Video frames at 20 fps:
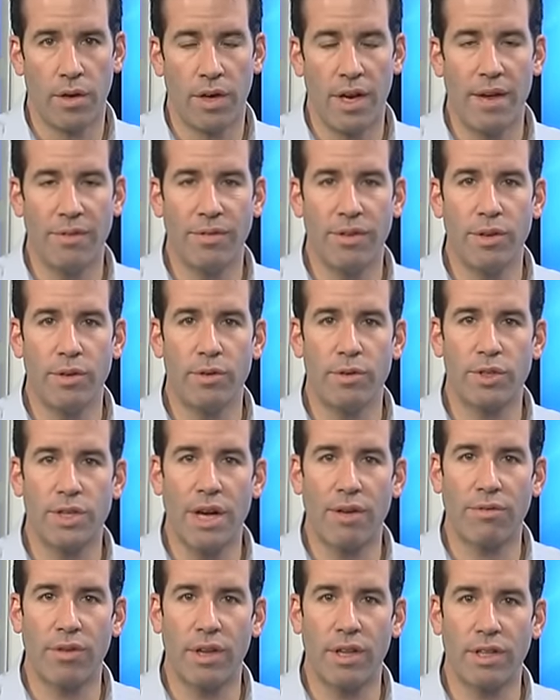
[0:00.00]
Good afternoon,
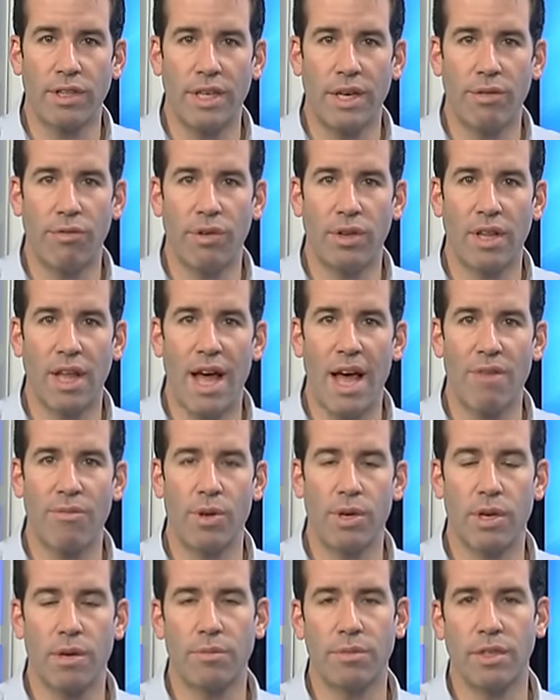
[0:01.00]
Scott Redler, T3 Live.
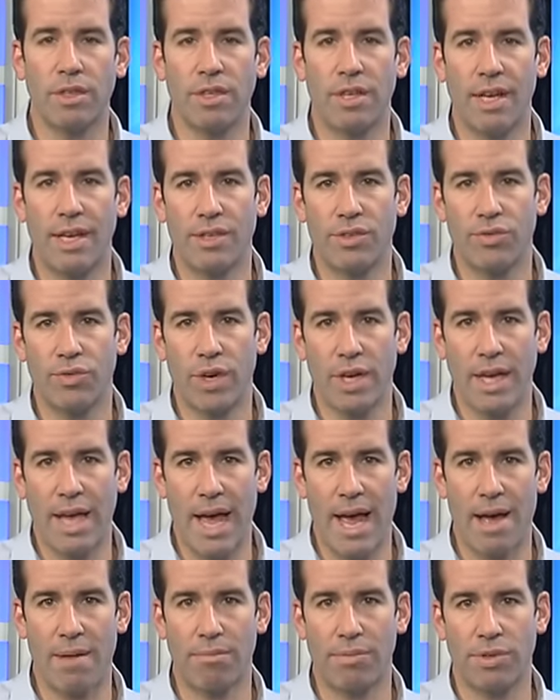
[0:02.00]
Welcome to today's
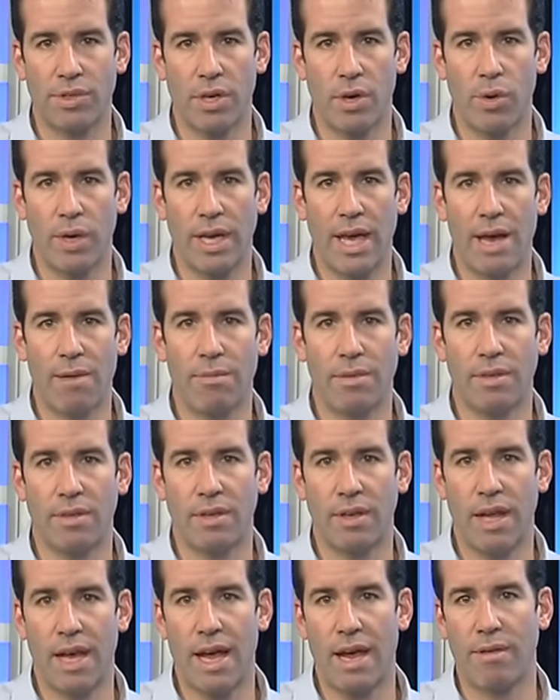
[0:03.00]
recap. So we came in
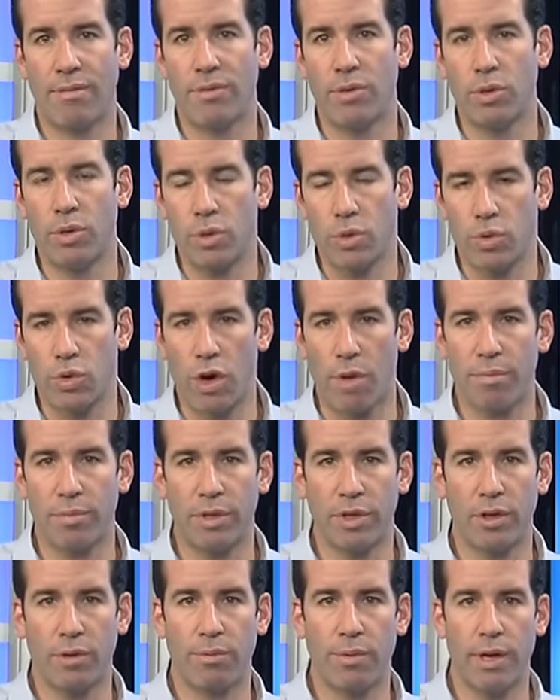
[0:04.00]
today, futures were up
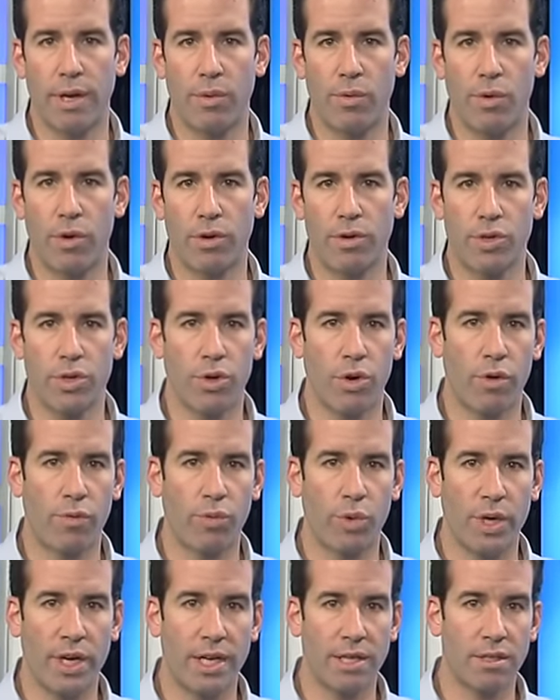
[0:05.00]
a little bit. We weren't sure
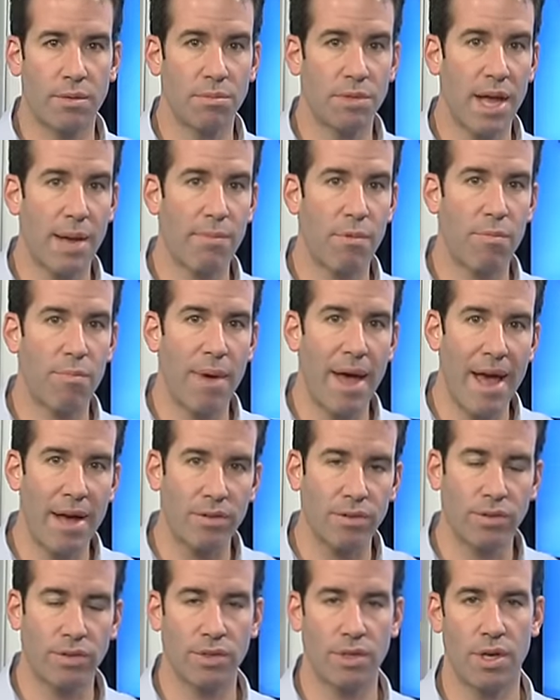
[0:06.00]
if we'd get some type of
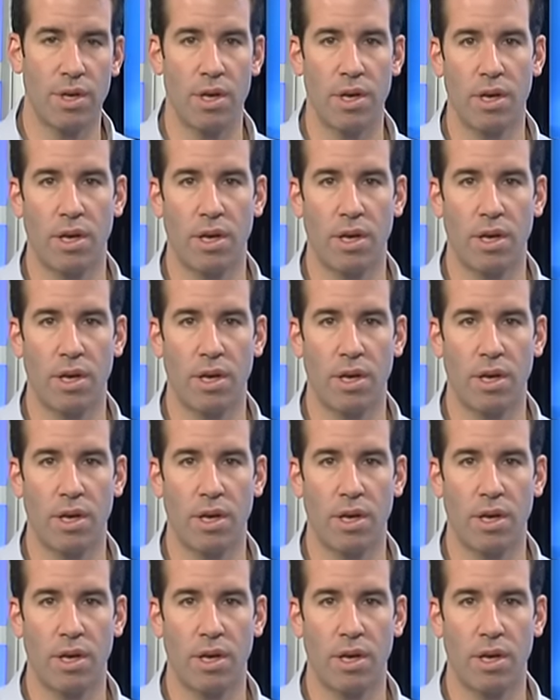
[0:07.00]
bounce.